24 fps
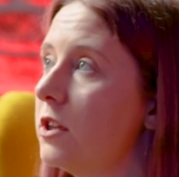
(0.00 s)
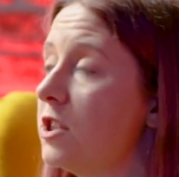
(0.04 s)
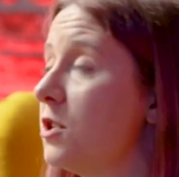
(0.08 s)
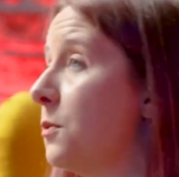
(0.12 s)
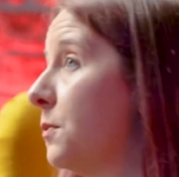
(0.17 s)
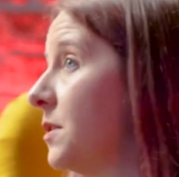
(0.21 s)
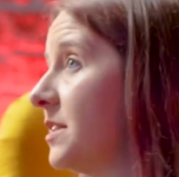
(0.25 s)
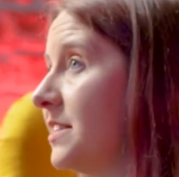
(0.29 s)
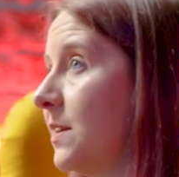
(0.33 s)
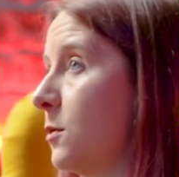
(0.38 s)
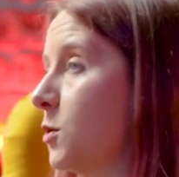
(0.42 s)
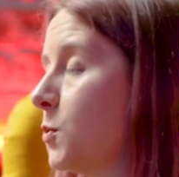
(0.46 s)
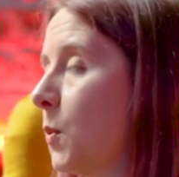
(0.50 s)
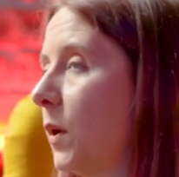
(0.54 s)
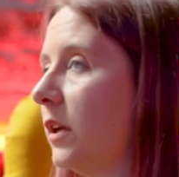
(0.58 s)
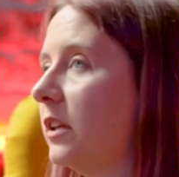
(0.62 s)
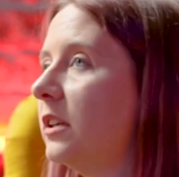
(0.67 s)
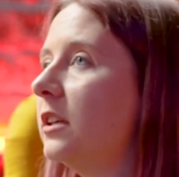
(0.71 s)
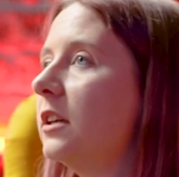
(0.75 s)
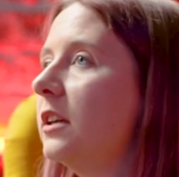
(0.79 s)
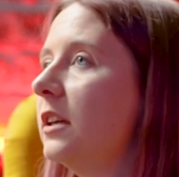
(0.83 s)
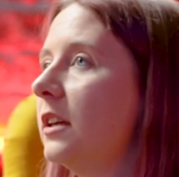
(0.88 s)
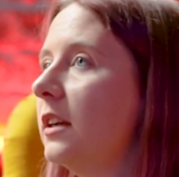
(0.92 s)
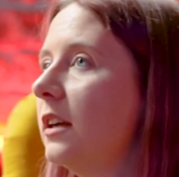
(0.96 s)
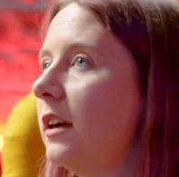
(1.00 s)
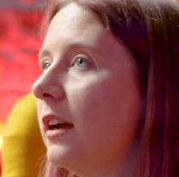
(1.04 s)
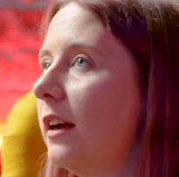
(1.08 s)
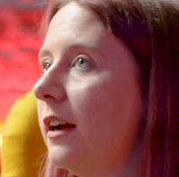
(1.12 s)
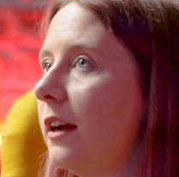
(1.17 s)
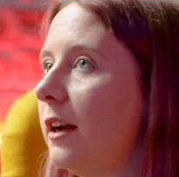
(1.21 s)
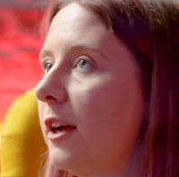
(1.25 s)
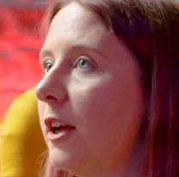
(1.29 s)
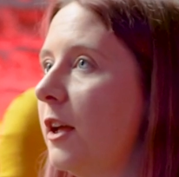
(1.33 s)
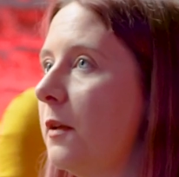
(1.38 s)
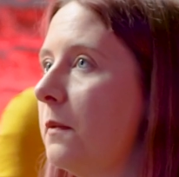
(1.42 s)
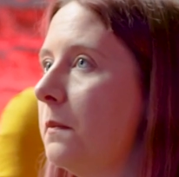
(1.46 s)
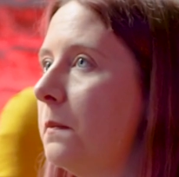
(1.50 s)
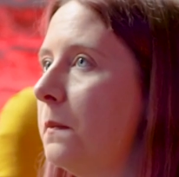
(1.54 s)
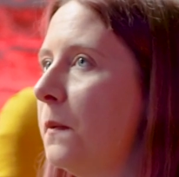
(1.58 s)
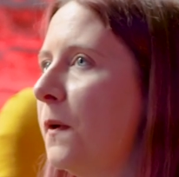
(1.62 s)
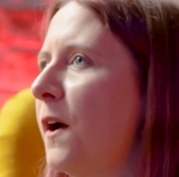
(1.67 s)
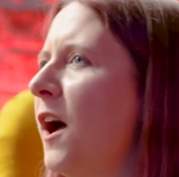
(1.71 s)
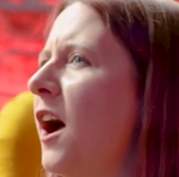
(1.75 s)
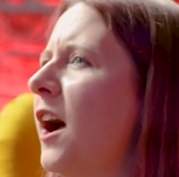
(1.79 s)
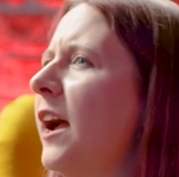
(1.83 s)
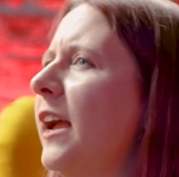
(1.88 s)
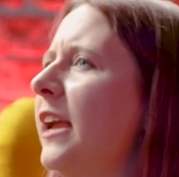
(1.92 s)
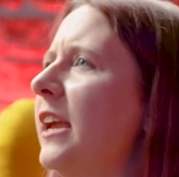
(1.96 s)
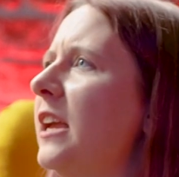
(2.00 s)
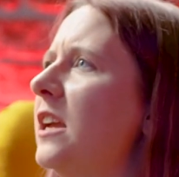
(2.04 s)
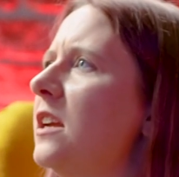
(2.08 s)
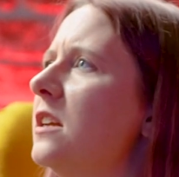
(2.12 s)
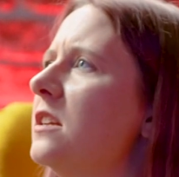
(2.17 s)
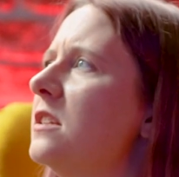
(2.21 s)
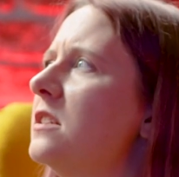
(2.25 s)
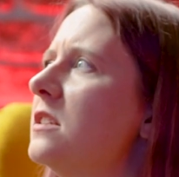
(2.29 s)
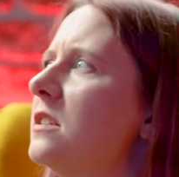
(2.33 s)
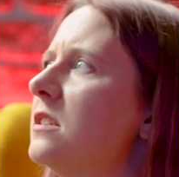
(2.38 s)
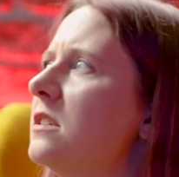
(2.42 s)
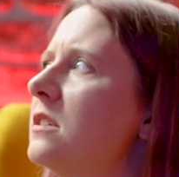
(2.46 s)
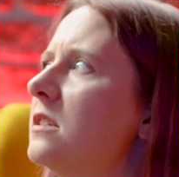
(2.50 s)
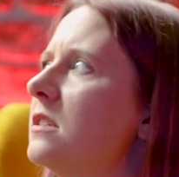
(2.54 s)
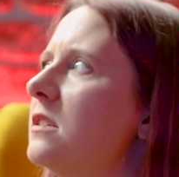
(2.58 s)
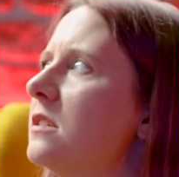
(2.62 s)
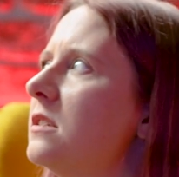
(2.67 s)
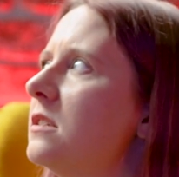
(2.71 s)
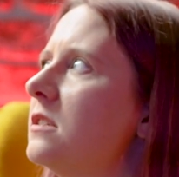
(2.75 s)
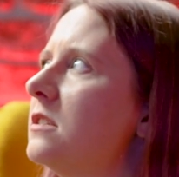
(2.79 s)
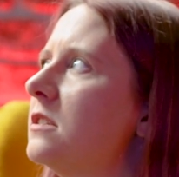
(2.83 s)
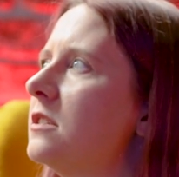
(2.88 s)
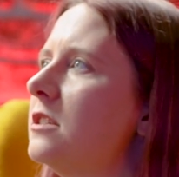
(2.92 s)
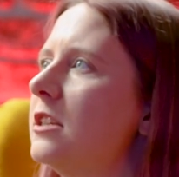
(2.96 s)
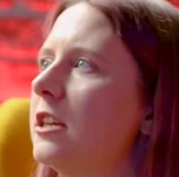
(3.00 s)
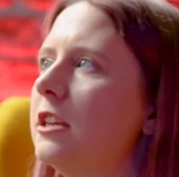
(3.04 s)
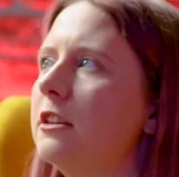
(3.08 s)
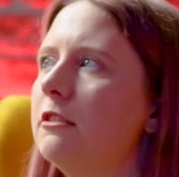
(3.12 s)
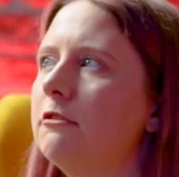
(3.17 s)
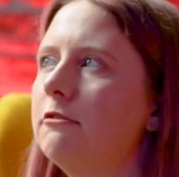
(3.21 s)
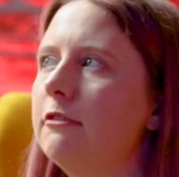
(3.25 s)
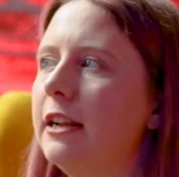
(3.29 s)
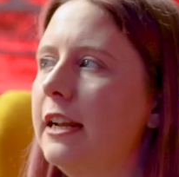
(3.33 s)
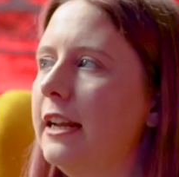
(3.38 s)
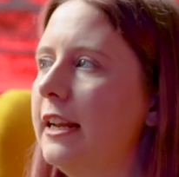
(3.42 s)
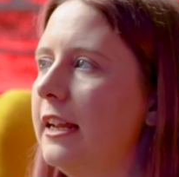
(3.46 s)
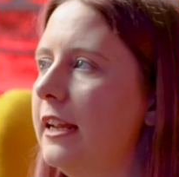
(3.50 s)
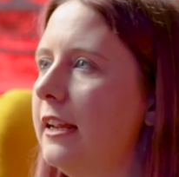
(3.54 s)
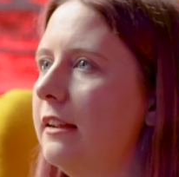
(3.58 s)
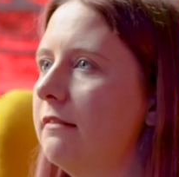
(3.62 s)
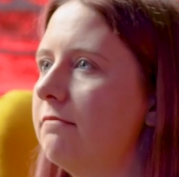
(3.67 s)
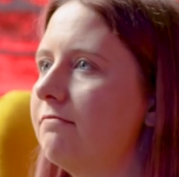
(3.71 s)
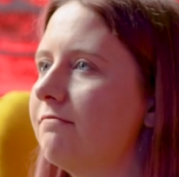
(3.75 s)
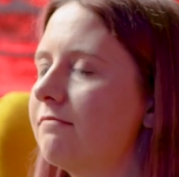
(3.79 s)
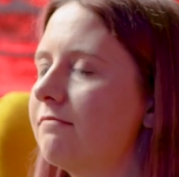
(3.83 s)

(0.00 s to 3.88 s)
I don't want to say which one, but I didn't really